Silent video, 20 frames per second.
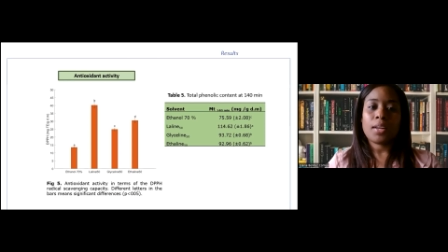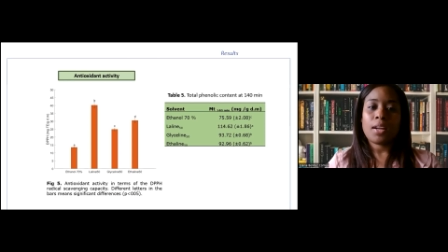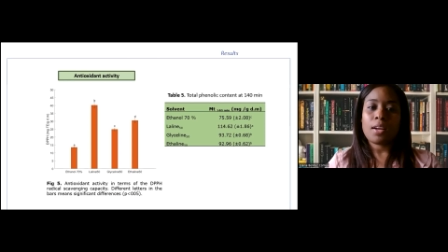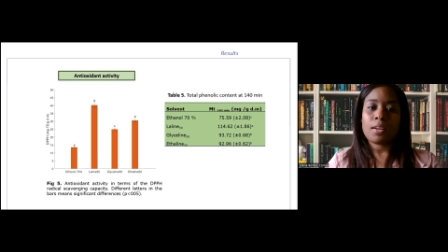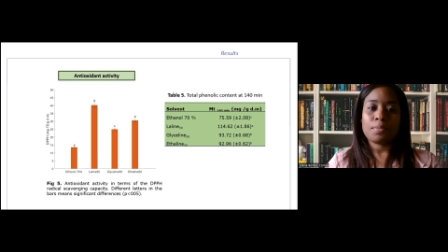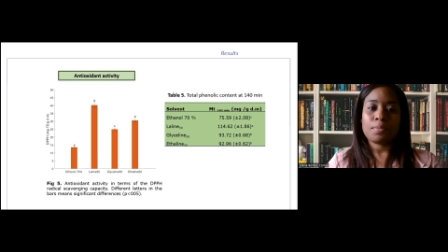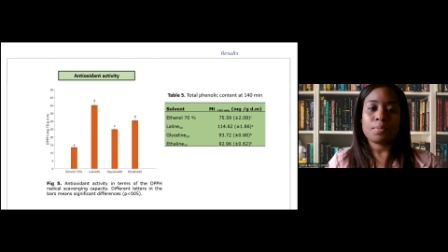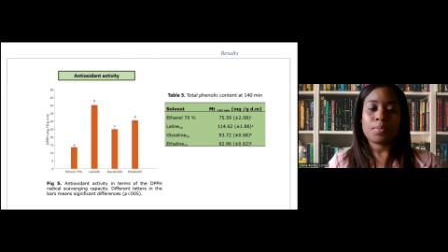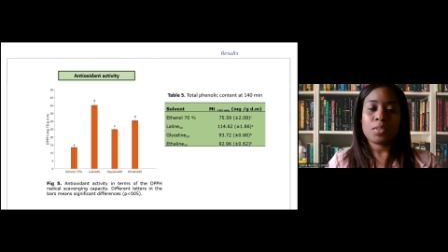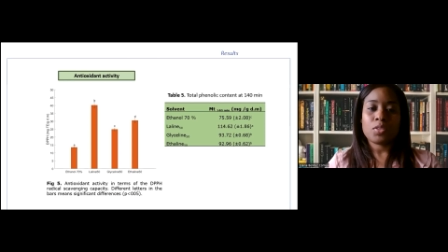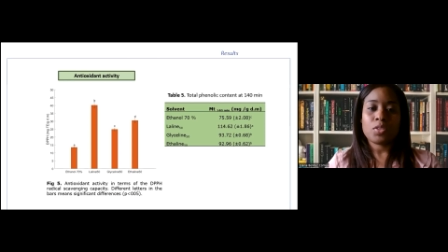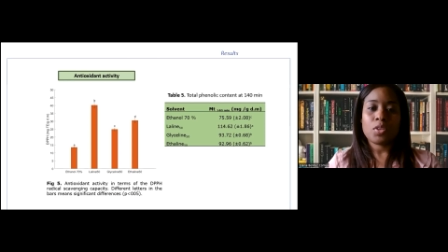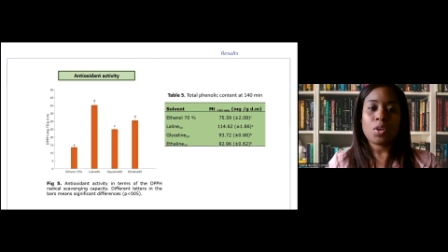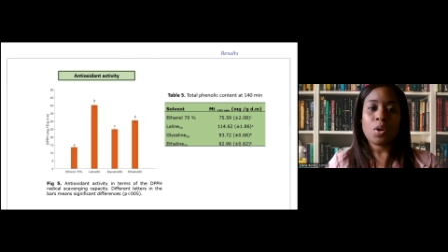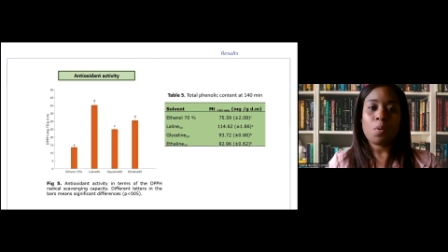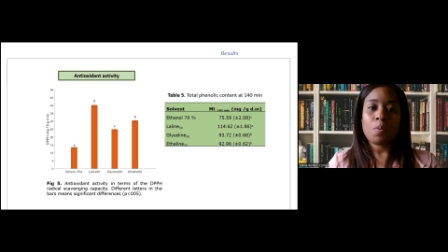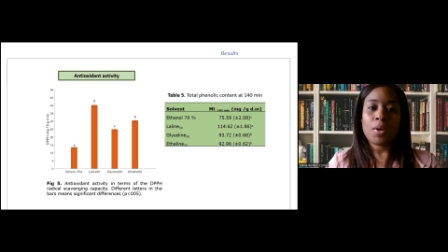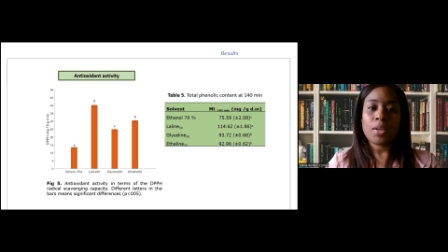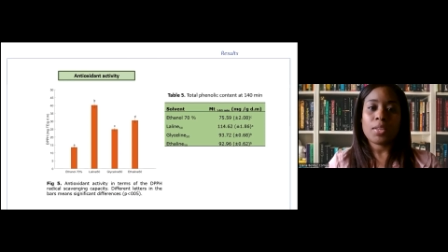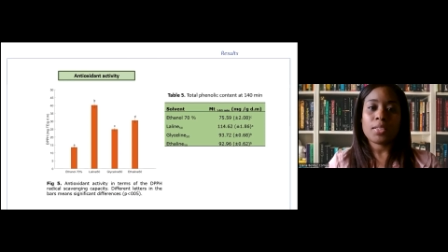graph
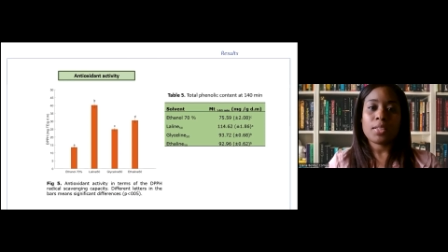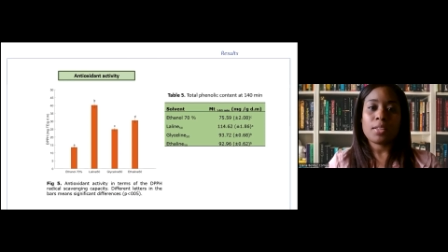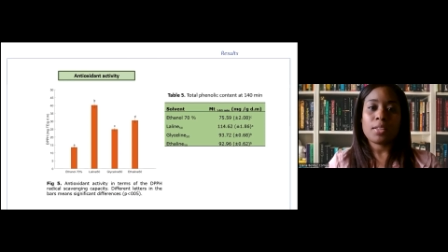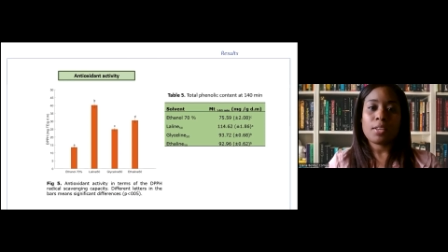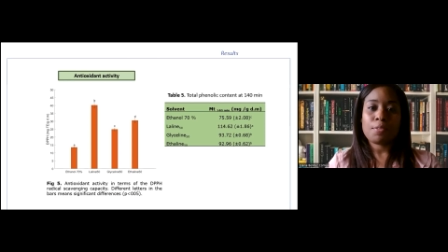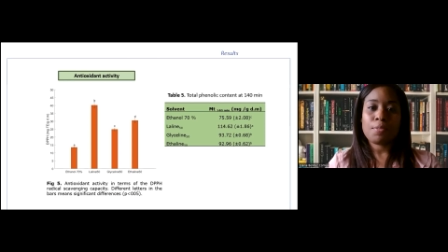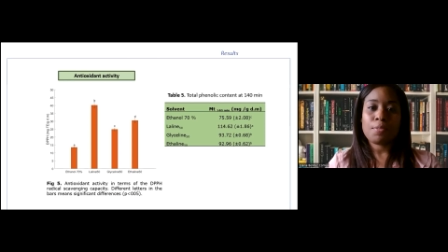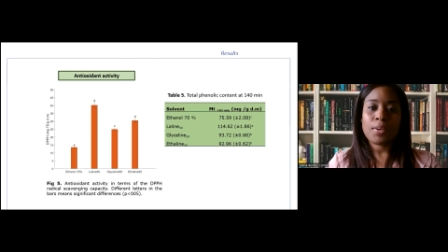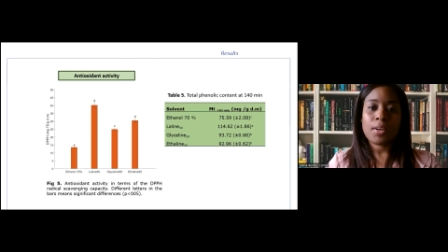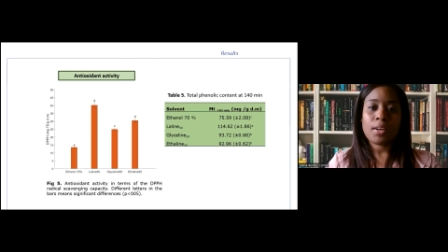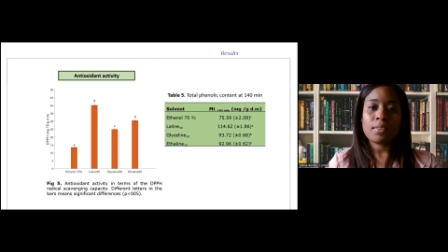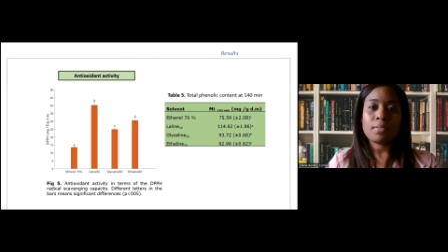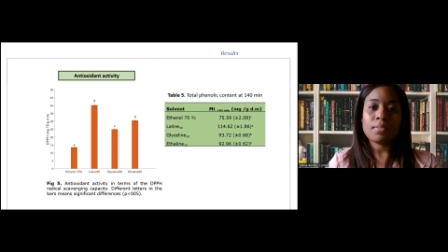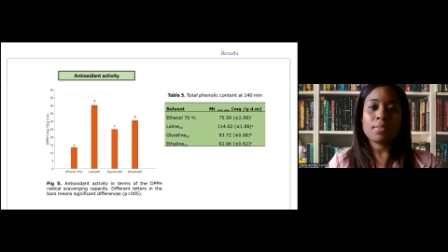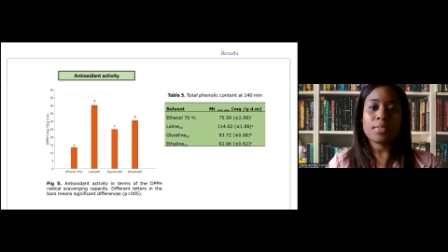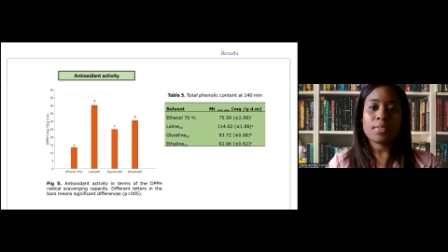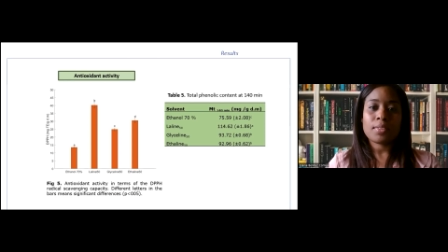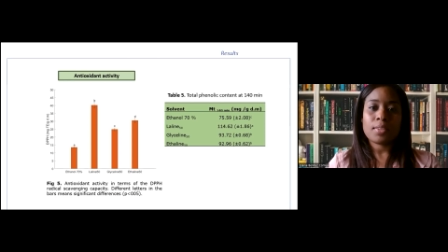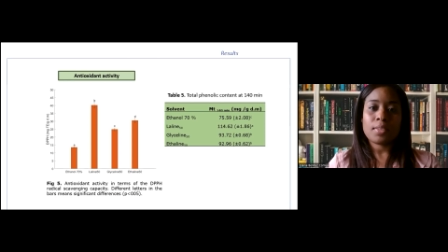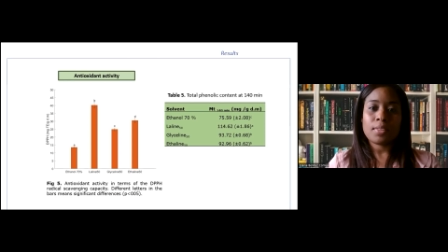show a
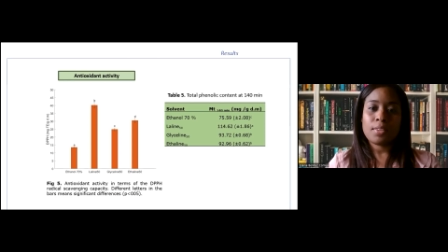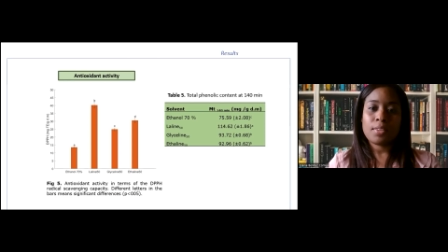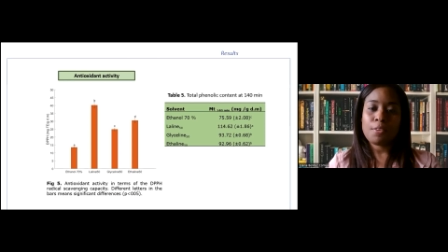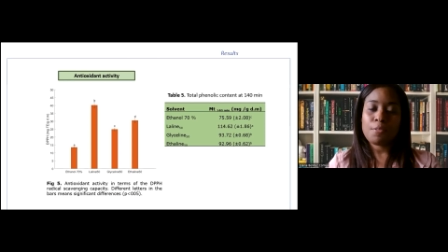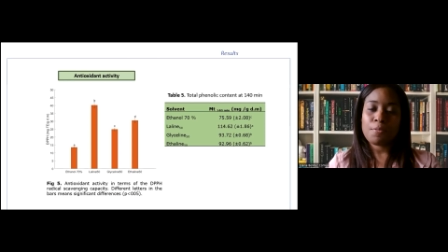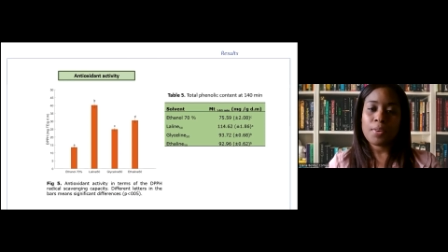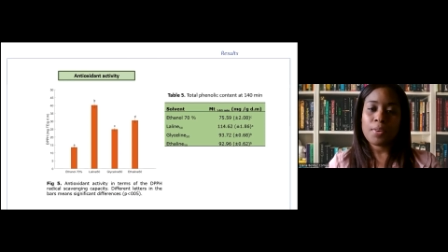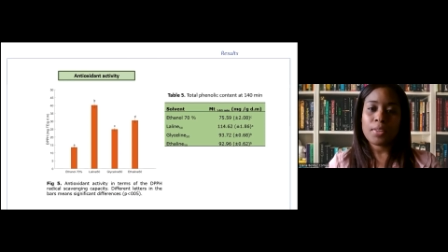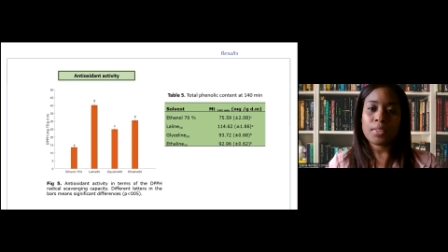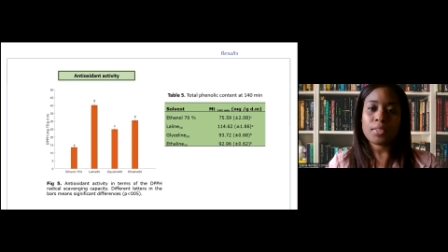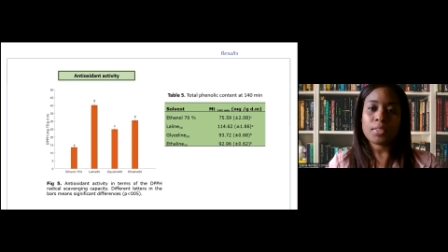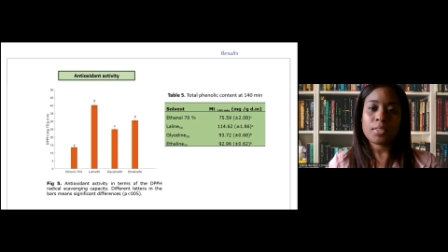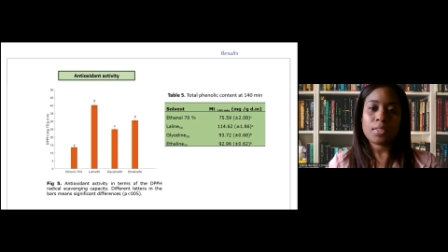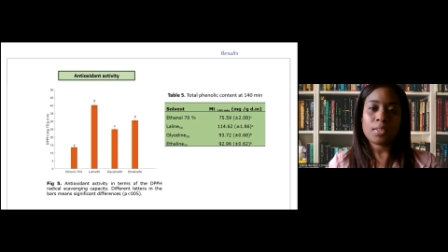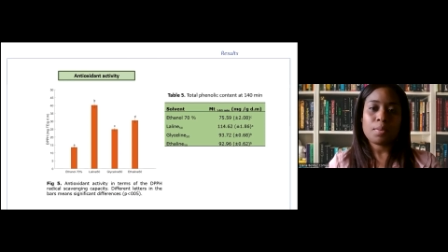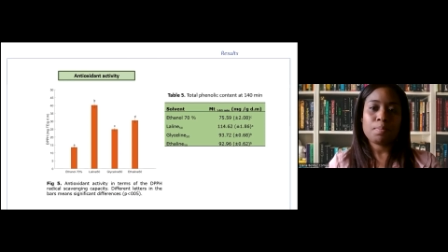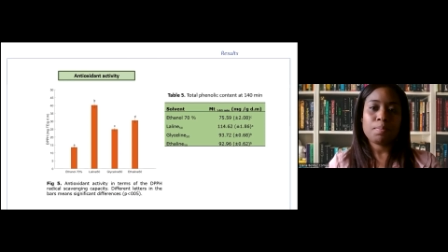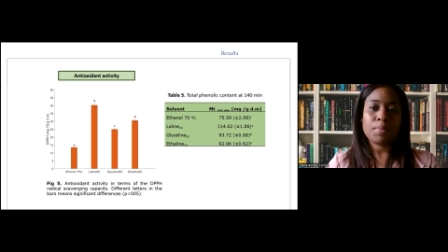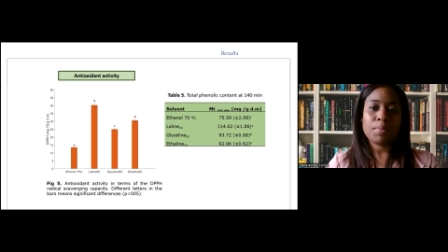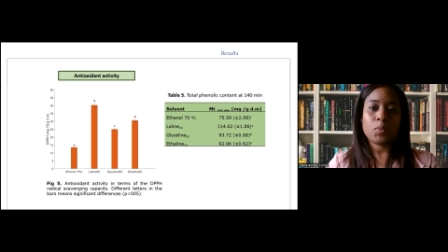significant difference
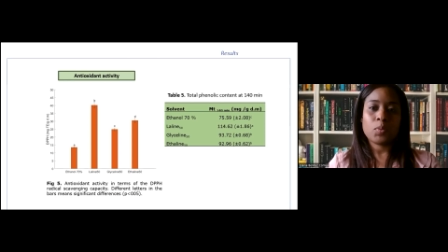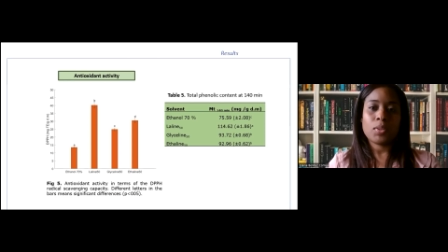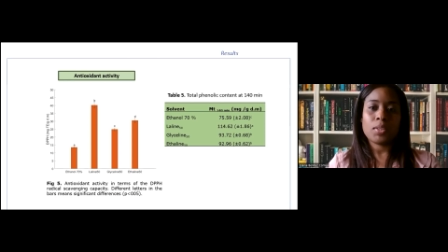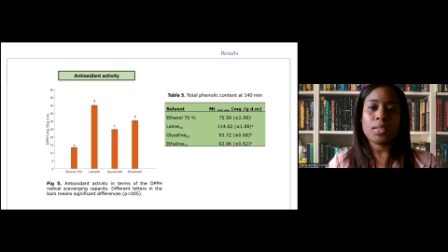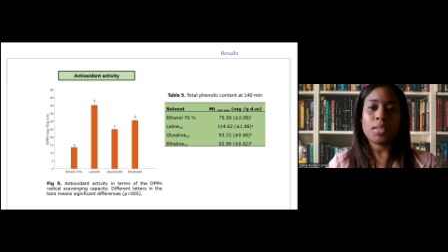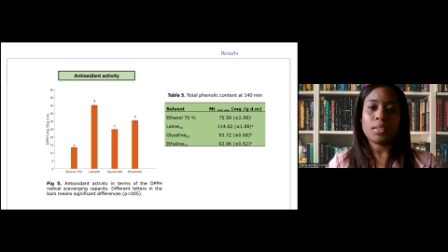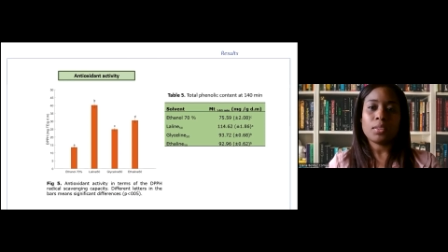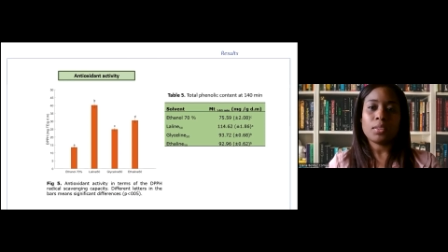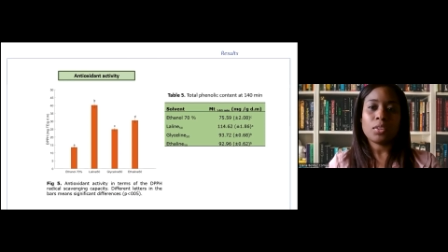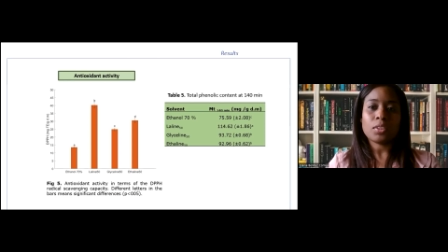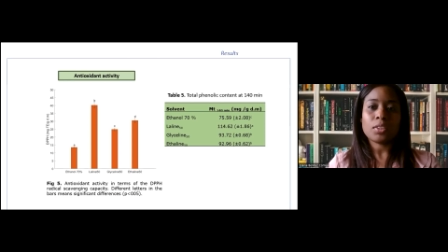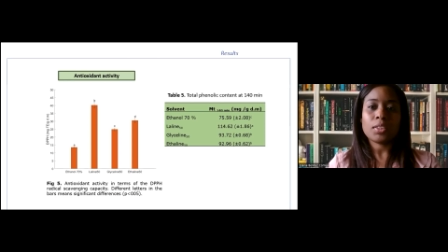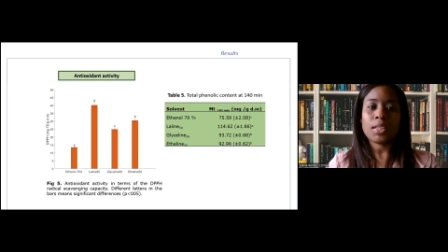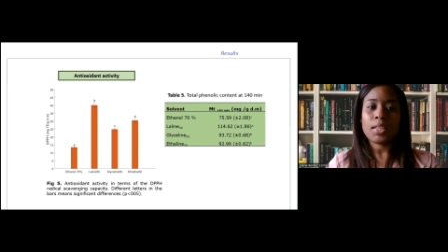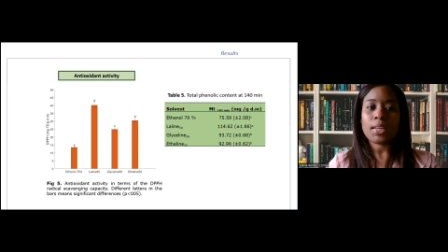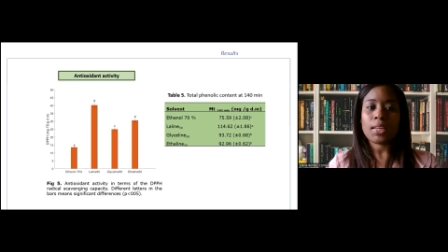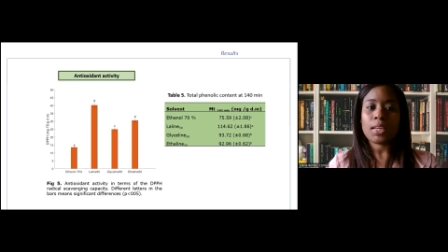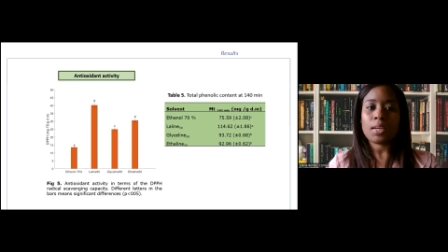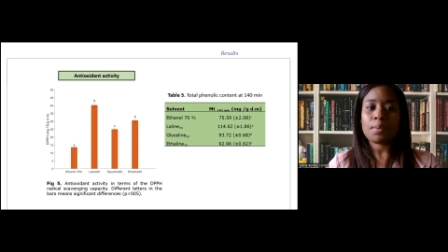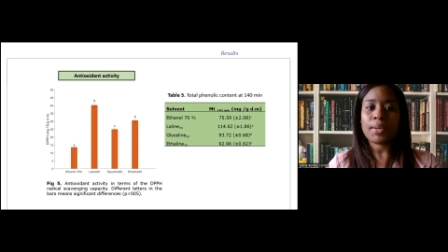between the
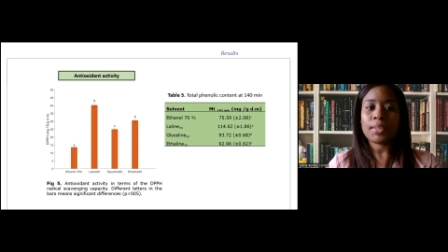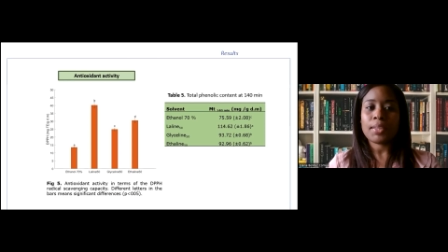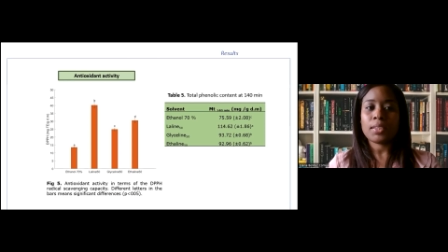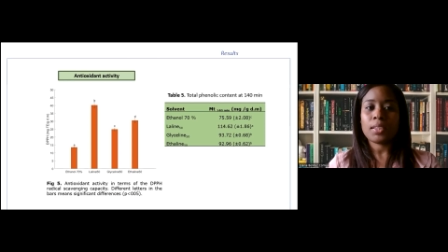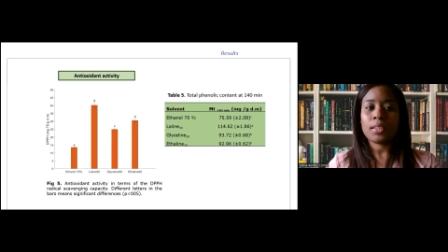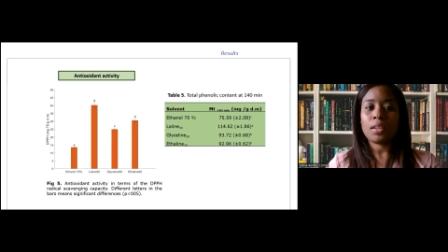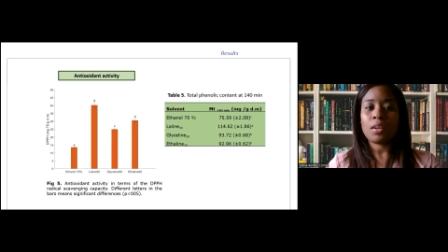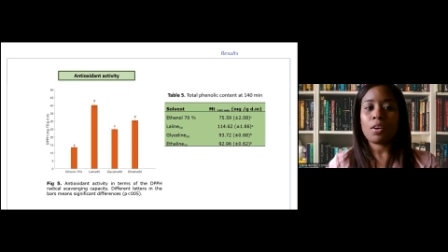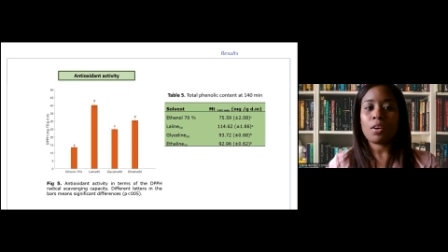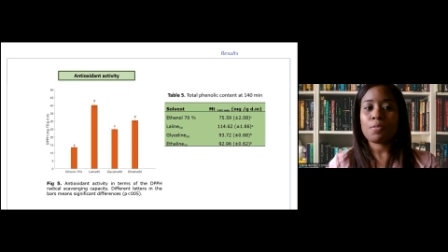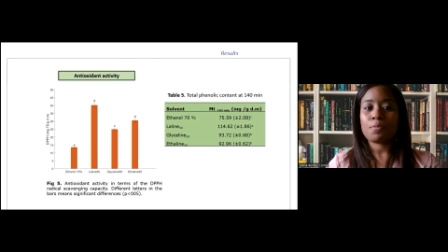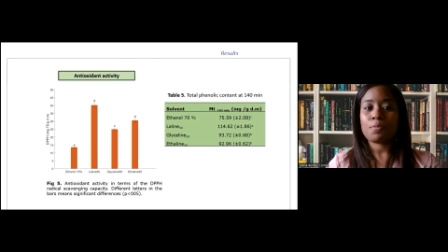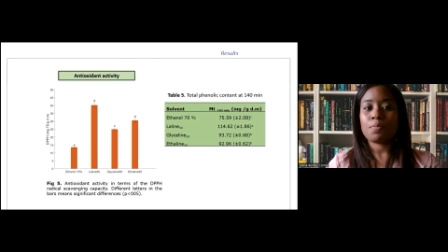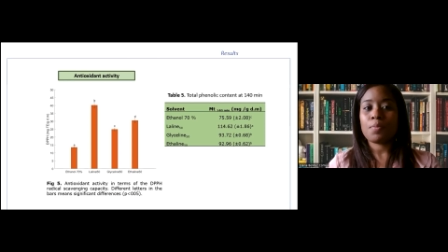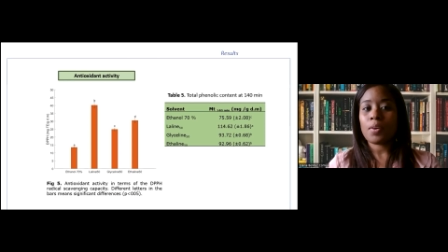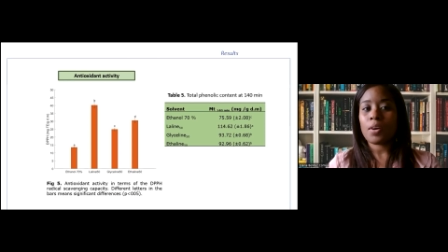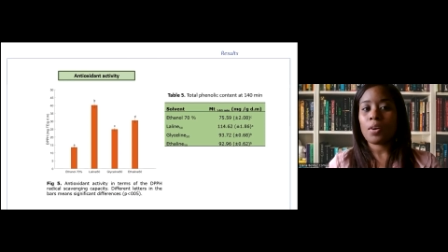antioxidant capacity of,